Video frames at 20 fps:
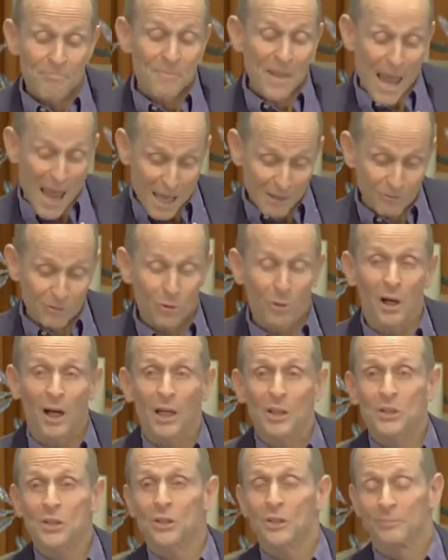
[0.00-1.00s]
And for
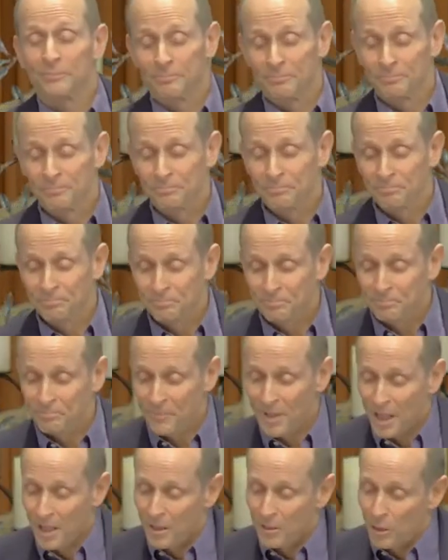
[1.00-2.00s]
us,
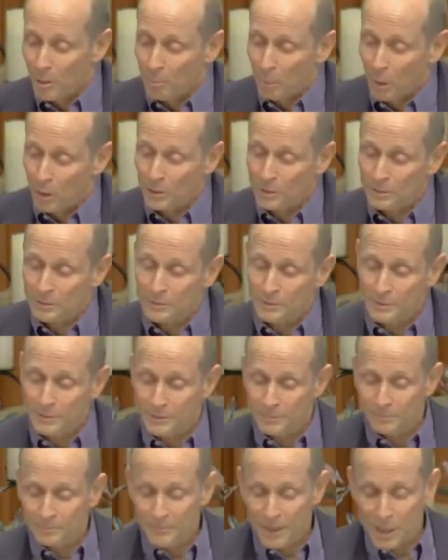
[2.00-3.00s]
the
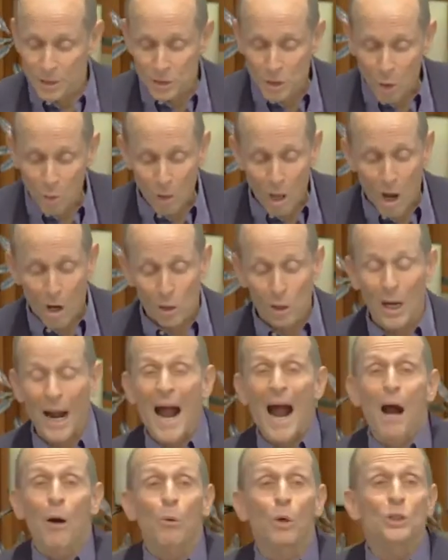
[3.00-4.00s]
burden is no longer
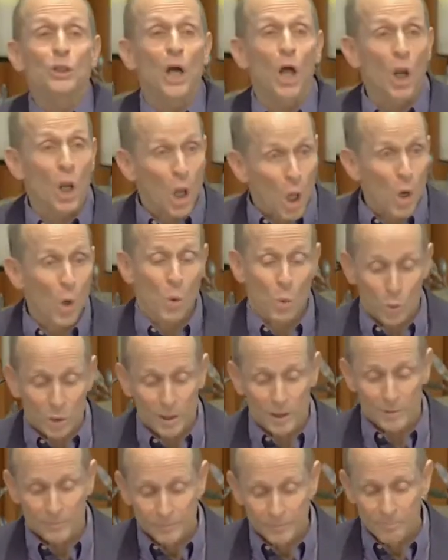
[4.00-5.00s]
ours
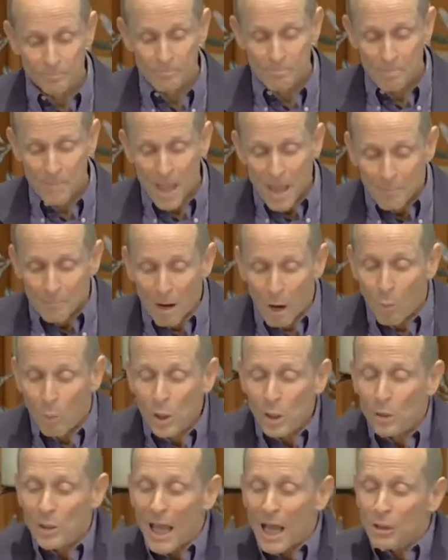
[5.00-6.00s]
alone, but
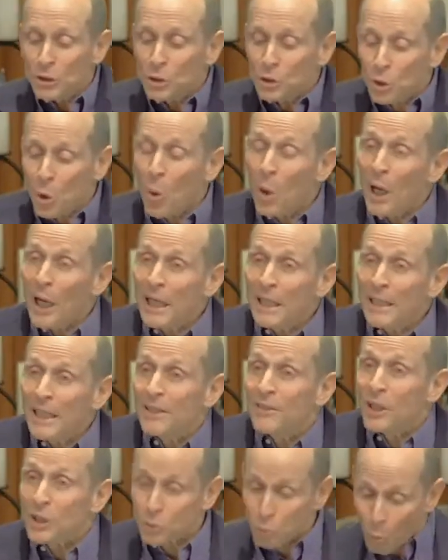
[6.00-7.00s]
we are now joined
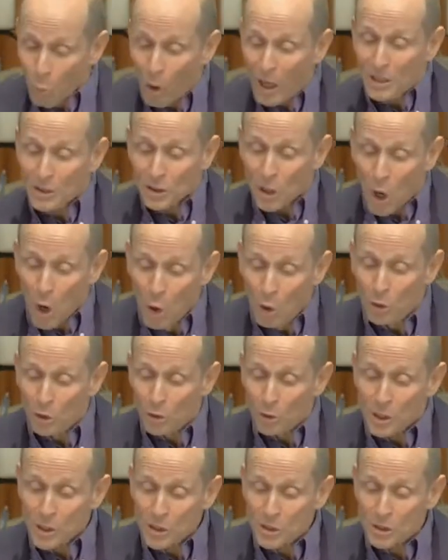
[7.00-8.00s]
in this once
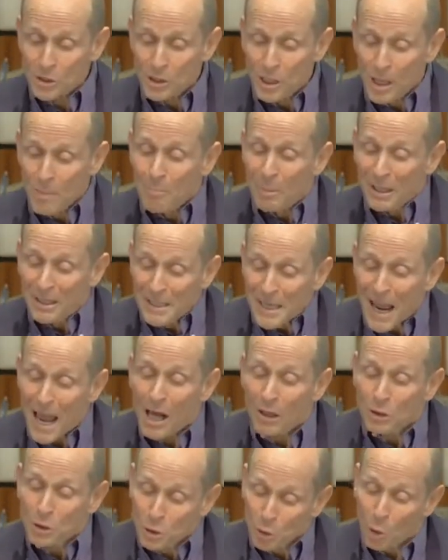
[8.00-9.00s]
onerous but
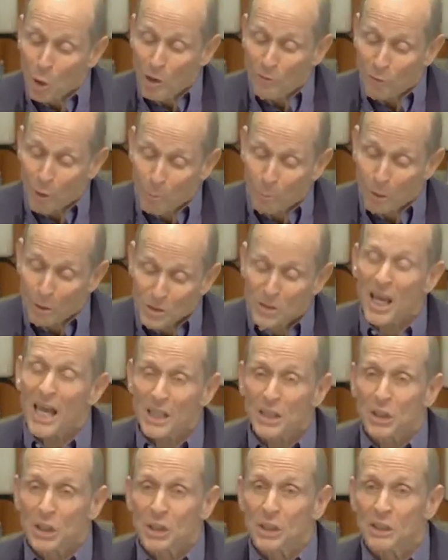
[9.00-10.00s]
now joyful
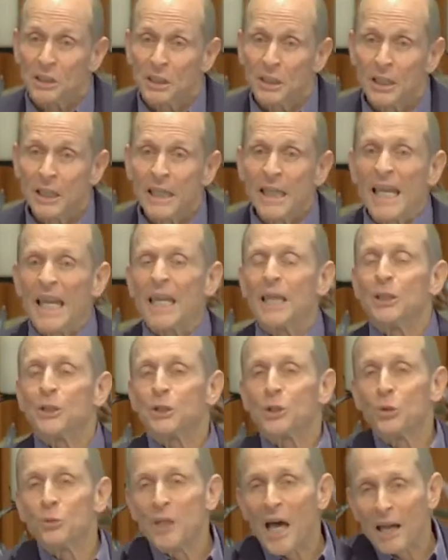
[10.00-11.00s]
procession
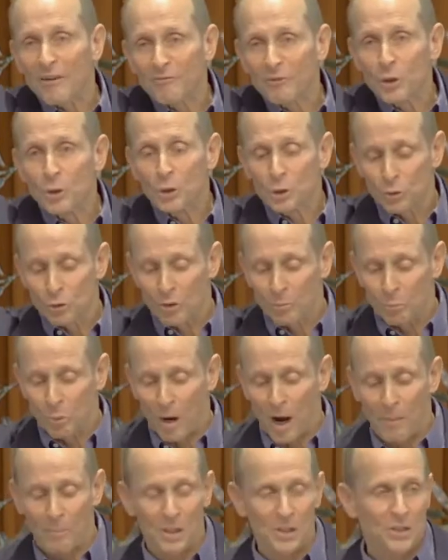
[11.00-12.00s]
into that future of
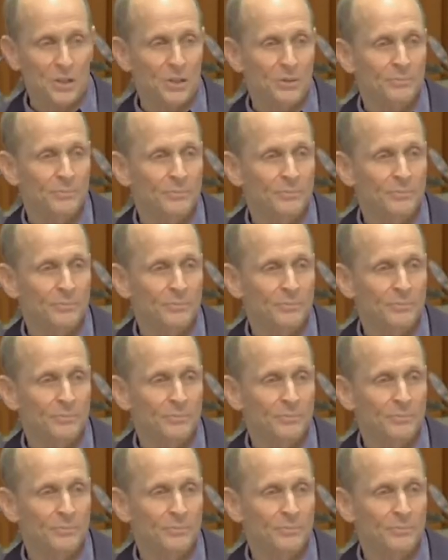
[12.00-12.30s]
promise